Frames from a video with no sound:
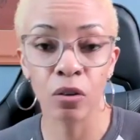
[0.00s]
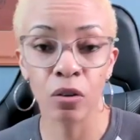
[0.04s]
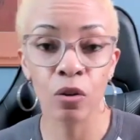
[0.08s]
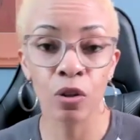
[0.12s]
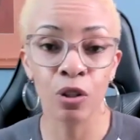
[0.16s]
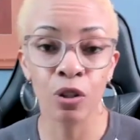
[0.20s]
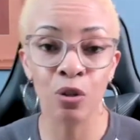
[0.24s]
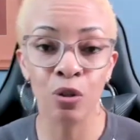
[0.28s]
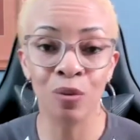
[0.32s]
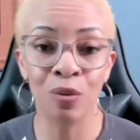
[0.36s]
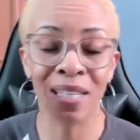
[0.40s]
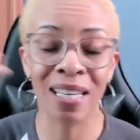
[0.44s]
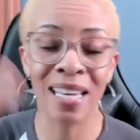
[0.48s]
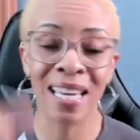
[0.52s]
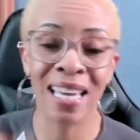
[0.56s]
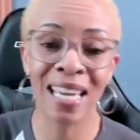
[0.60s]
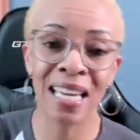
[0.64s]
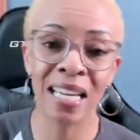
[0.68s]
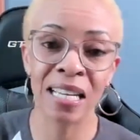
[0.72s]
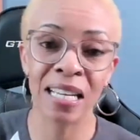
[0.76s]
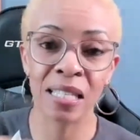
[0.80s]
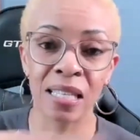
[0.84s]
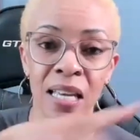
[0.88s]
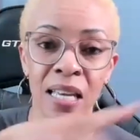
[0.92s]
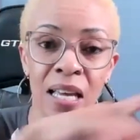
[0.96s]
or you
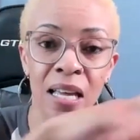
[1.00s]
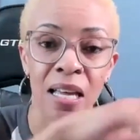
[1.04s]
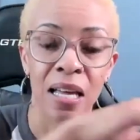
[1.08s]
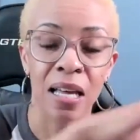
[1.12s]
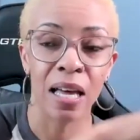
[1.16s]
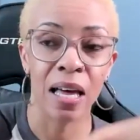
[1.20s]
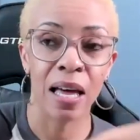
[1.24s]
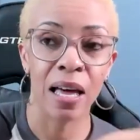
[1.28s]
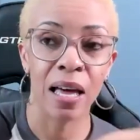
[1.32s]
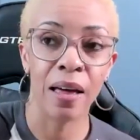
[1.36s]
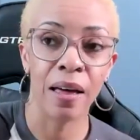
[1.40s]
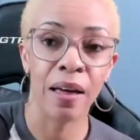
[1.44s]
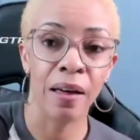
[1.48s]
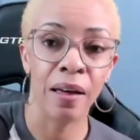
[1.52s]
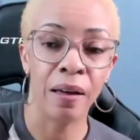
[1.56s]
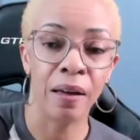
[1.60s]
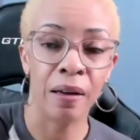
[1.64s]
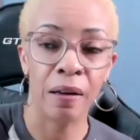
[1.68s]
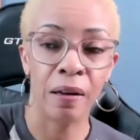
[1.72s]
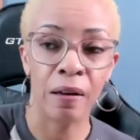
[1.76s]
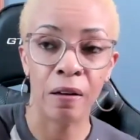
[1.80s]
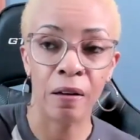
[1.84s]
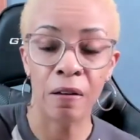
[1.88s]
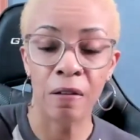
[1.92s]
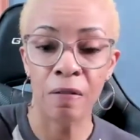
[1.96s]
can't
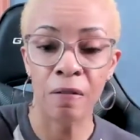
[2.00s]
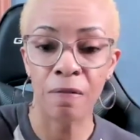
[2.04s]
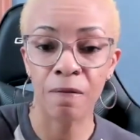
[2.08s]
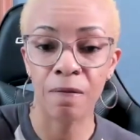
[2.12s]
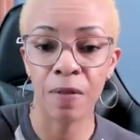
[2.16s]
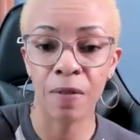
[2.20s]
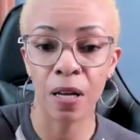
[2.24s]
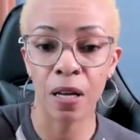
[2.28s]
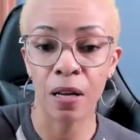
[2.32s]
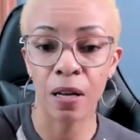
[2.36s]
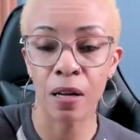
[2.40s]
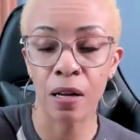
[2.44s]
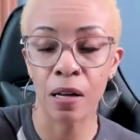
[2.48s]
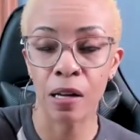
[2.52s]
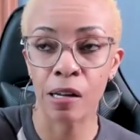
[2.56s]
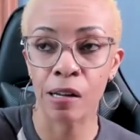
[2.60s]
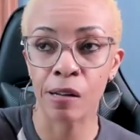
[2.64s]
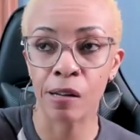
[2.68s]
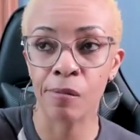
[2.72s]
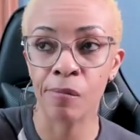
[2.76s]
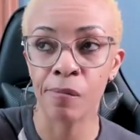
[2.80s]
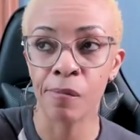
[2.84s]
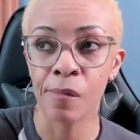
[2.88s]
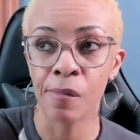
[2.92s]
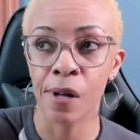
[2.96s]
have,
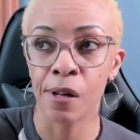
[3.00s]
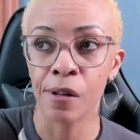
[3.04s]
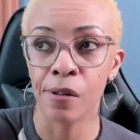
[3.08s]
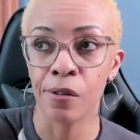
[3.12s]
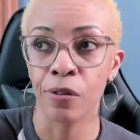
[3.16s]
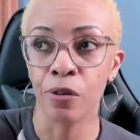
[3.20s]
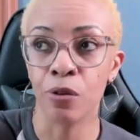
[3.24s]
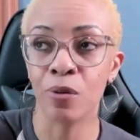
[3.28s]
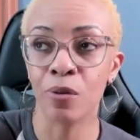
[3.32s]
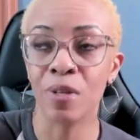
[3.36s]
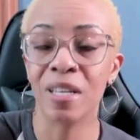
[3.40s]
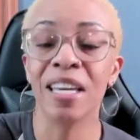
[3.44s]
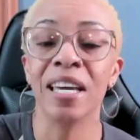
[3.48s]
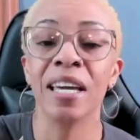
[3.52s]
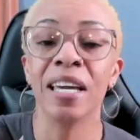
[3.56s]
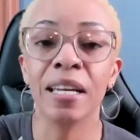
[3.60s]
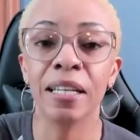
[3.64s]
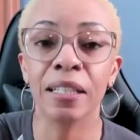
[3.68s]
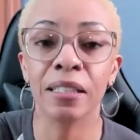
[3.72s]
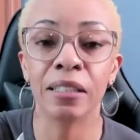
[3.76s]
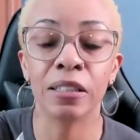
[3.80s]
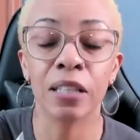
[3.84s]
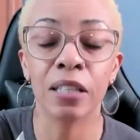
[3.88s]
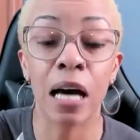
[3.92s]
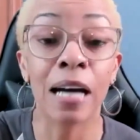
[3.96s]
uh, you
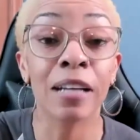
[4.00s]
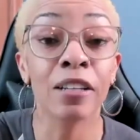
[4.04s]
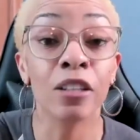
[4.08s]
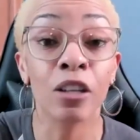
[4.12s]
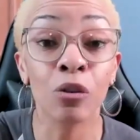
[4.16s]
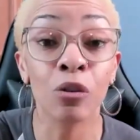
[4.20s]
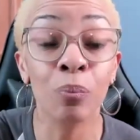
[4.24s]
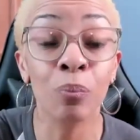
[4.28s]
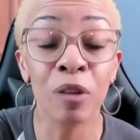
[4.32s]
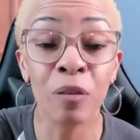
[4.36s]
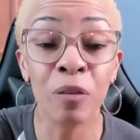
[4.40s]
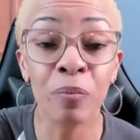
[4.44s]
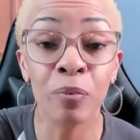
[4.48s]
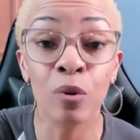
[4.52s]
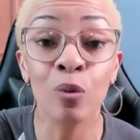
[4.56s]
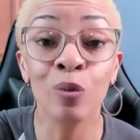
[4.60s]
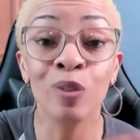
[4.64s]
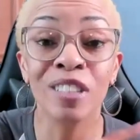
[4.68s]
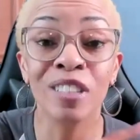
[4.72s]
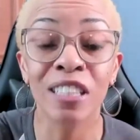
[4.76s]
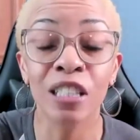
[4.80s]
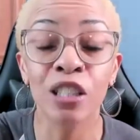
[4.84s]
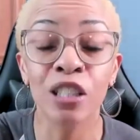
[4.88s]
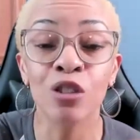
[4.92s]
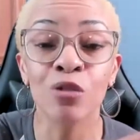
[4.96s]
can't. I know people who
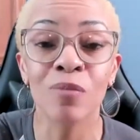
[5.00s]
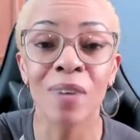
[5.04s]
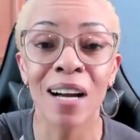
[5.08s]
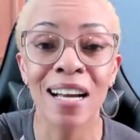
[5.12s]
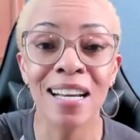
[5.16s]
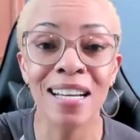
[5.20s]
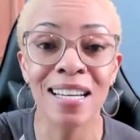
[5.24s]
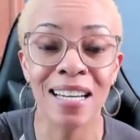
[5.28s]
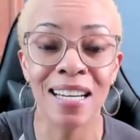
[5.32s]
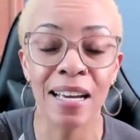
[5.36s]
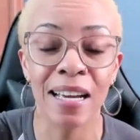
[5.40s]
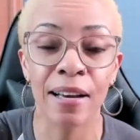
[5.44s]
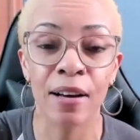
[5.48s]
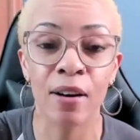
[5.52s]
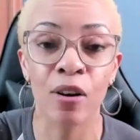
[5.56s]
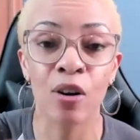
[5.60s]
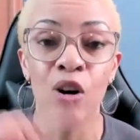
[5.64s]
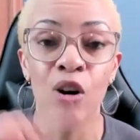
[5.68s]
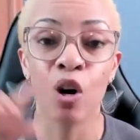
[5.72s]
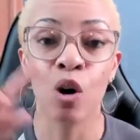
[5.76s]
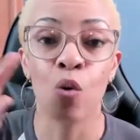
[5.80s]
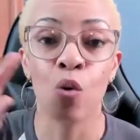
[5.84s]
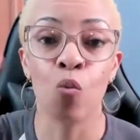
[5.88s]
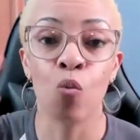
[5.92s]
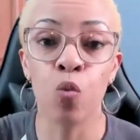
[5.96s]
still right now
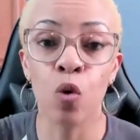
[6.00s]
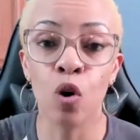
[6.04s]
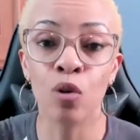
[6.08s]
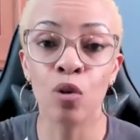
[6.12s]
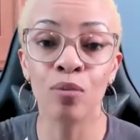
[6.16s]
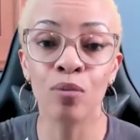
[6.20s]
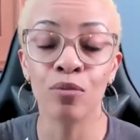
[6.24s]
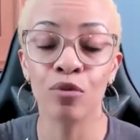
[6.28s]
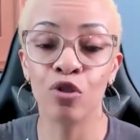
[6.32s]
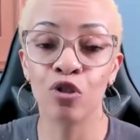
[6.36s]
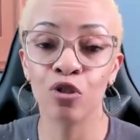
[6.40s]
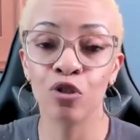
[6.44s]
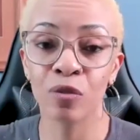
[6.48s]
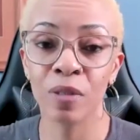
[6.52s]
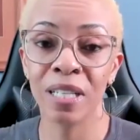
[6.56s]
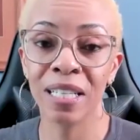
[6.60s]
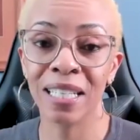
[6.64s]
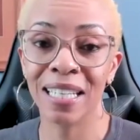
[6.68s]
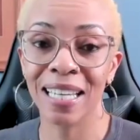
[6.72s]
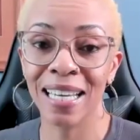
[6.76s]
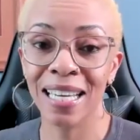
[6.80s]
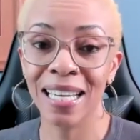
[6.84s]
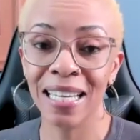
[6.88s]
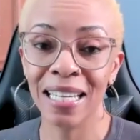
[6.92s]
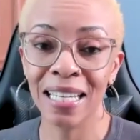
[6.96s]
won't drink
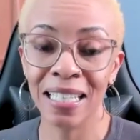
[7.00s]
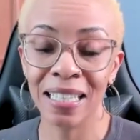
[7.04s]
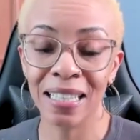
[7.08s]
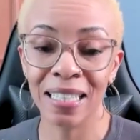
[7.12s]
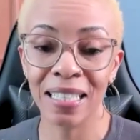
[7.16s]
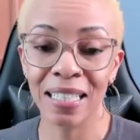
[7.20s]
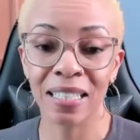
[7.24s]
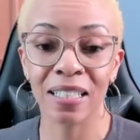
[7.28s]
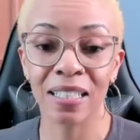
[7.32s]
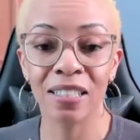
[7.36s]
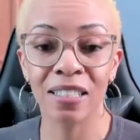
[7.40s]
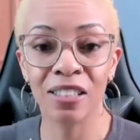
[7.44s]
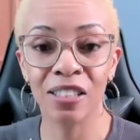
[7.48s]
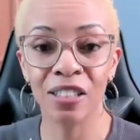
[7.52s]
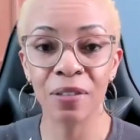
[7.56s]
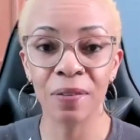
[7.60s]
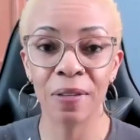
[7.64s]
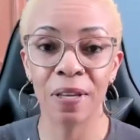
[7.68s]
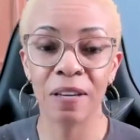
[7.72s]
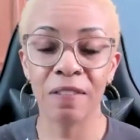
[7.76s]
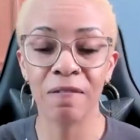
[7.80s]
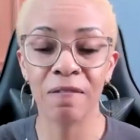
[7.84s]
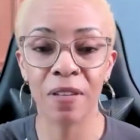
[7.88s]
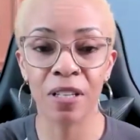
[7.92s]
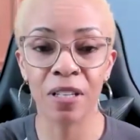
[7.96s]
anything until
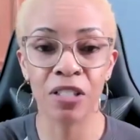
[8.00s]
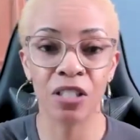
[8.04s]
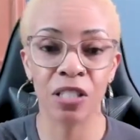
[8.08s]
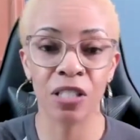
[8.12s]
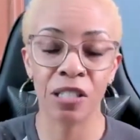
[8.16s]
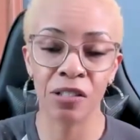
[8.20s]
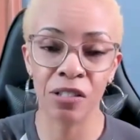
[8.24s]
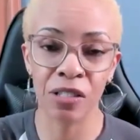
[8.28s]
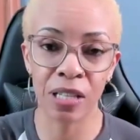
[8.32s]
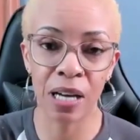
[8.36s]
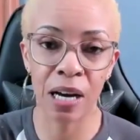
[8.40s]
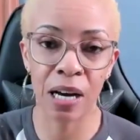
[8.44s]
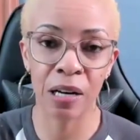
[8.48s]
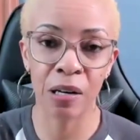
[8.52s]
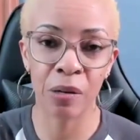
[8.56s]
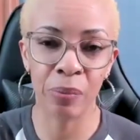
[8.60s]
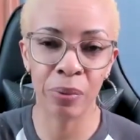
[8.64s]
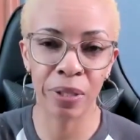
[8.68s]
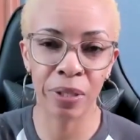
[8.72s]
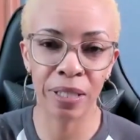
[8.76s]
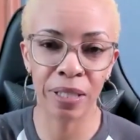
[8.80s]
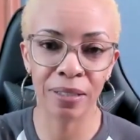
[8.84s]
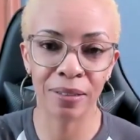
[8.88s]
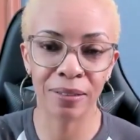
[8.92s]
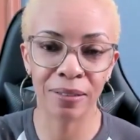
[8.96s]
they finish their entire
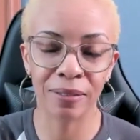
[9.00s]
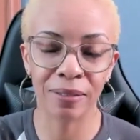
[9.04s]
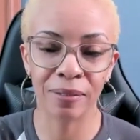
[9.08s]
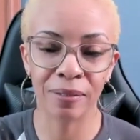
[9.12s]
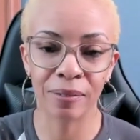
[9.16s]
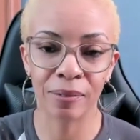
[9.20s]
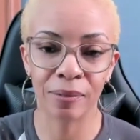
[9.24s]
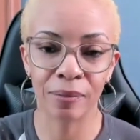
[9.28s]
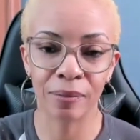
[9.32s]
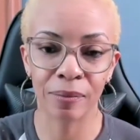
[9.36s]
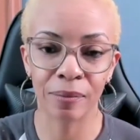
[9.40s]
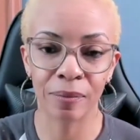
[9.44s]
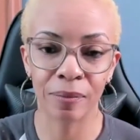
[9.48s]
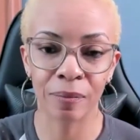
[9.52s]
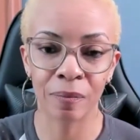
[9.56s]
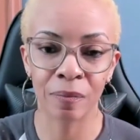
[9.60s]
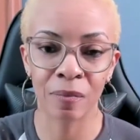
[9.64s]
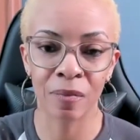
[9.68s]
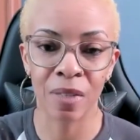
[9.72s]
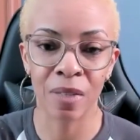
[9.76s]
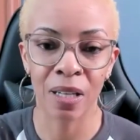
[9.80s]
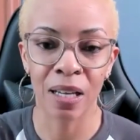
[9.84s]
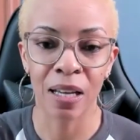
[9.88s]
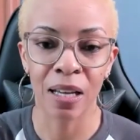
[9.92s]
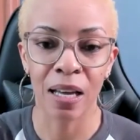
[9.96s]
plate.
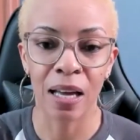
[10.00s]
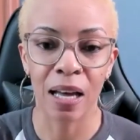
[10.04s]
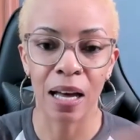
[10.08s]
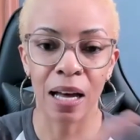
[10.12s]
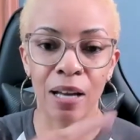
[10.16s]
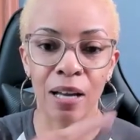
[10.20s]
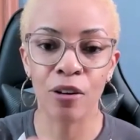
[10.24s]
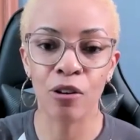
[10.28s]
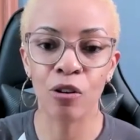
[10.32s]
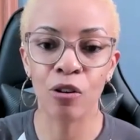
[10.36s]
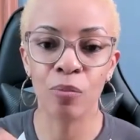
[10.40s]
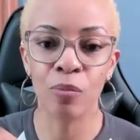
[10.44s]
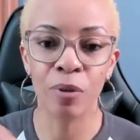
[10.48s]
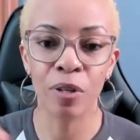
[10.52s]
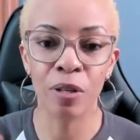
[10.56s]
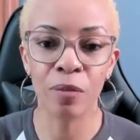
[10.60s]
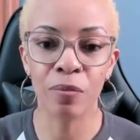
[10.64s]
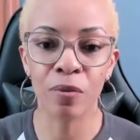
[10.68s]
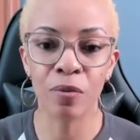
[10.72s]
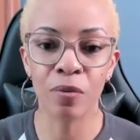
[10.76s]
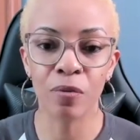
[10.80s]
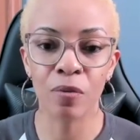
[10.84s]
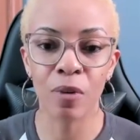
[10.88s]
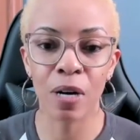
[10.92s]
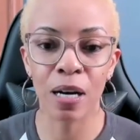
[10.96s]
I know
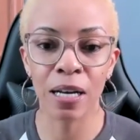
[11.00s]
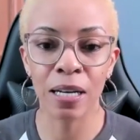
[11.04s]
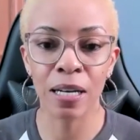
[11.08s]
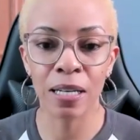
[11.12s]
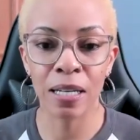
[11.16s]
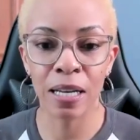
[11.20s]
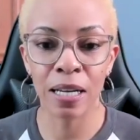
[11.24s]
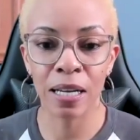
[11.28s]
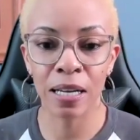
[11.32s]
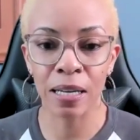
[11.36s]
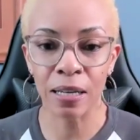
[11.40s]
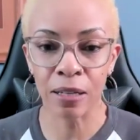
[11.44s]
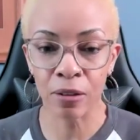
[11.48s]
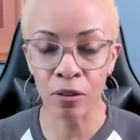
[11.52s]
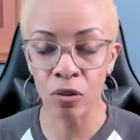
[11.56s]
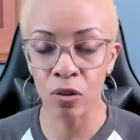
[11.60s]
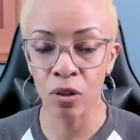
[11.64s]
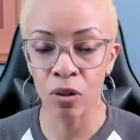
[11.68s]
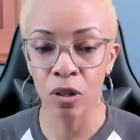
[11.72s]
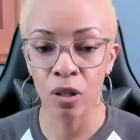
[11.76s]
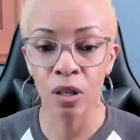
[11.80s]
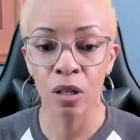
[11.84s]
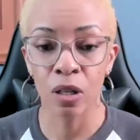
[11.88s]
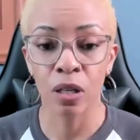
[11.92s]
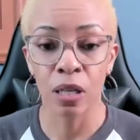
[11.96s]
people right the conditioning, now.
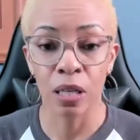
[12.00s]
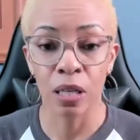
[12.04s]
The